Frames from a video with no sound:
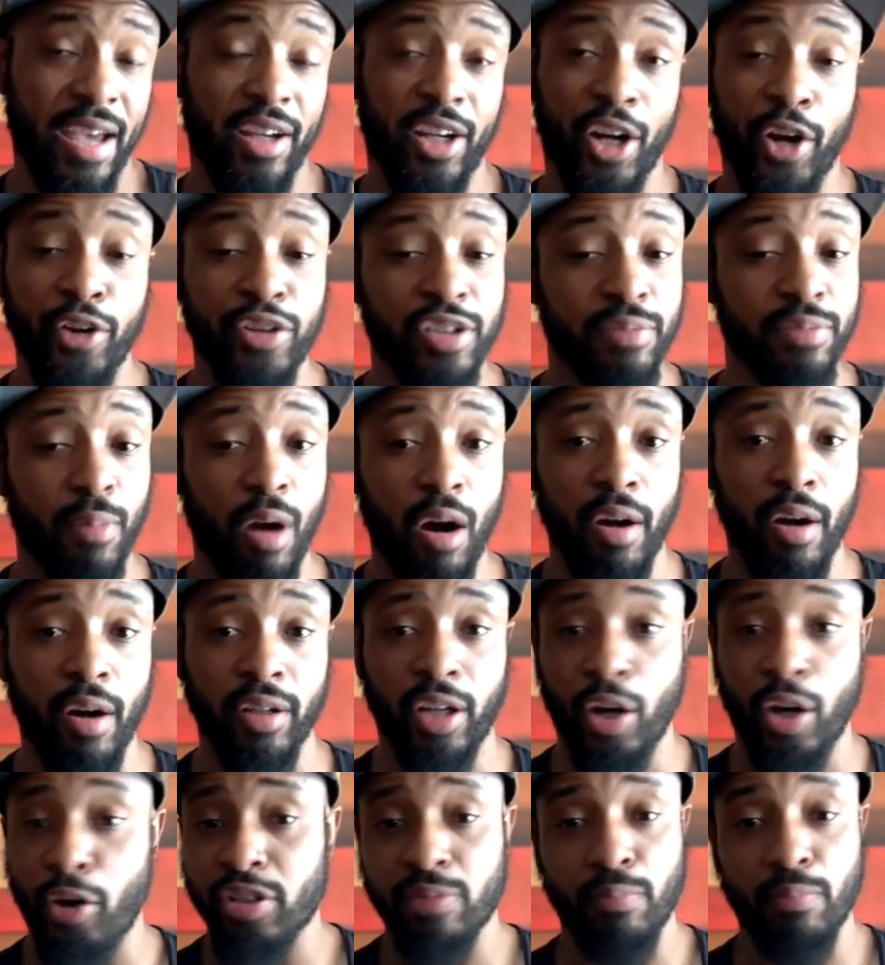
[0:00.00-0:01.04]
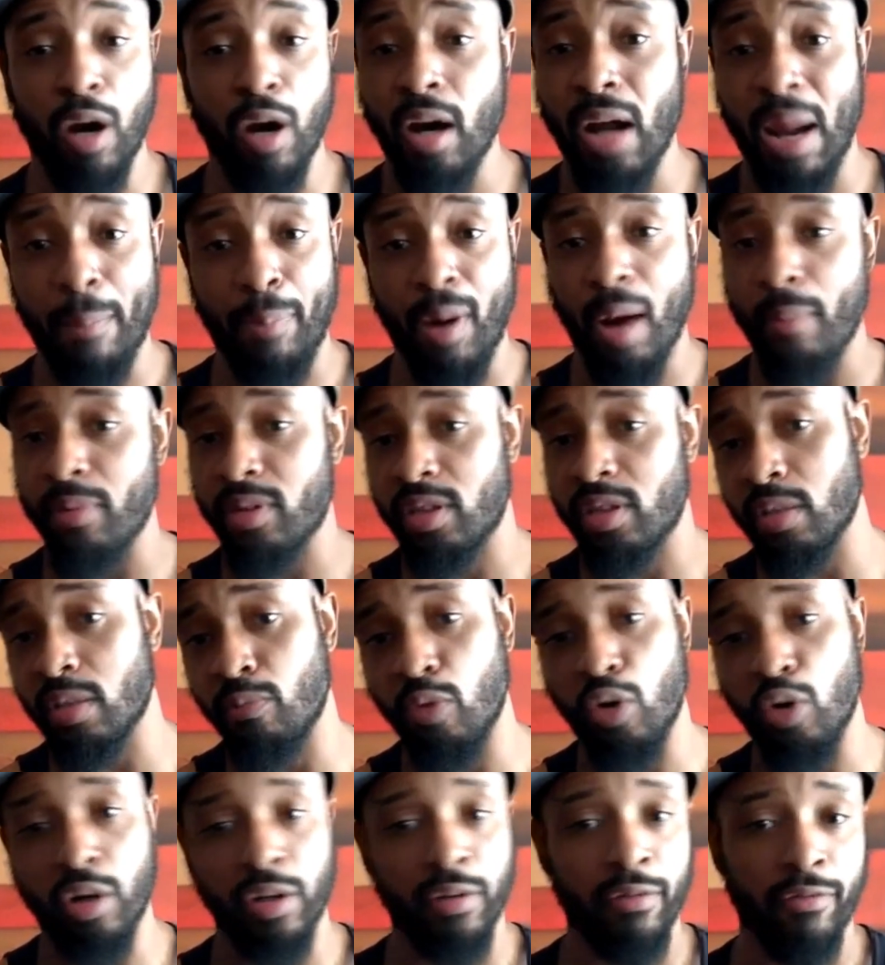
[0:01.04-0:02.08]
Curtis Martin. Curtis Martin, I probably took
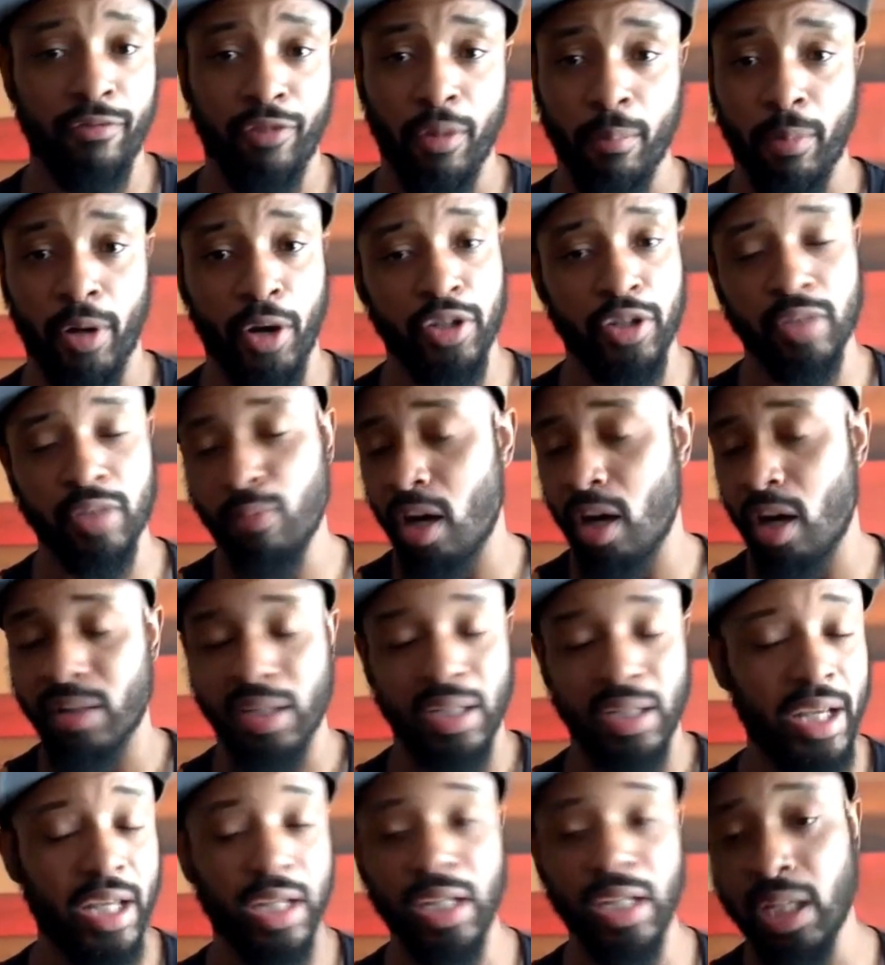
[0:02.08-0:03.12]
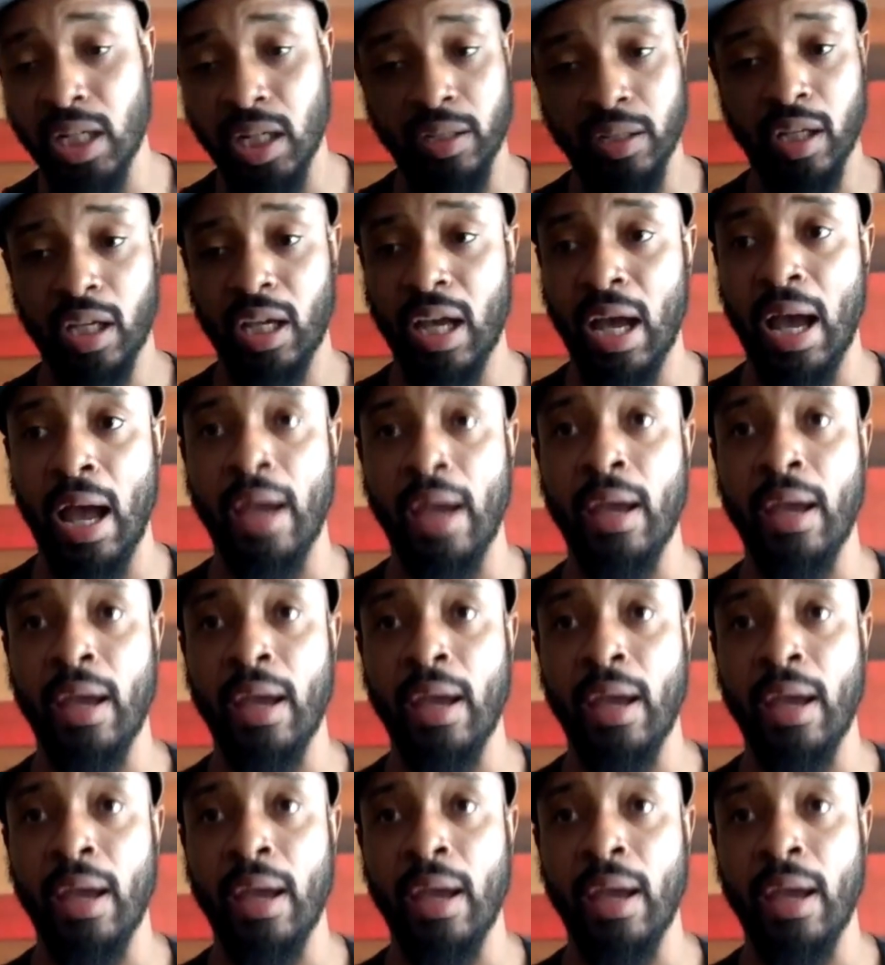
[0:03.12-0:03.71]
more from Curtis Martin than any other guy.